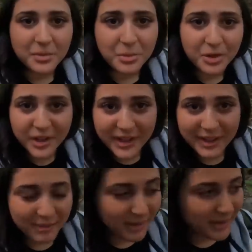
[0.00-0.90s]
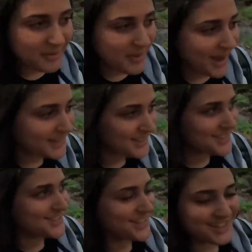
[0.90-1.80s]
Good morning. Welcome back to
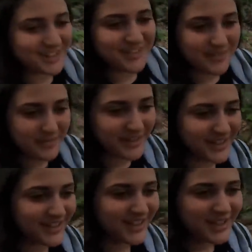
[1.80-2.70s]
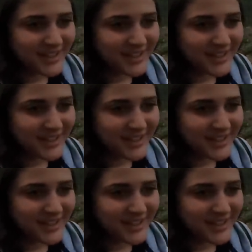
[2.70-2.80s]
the channel, everybody.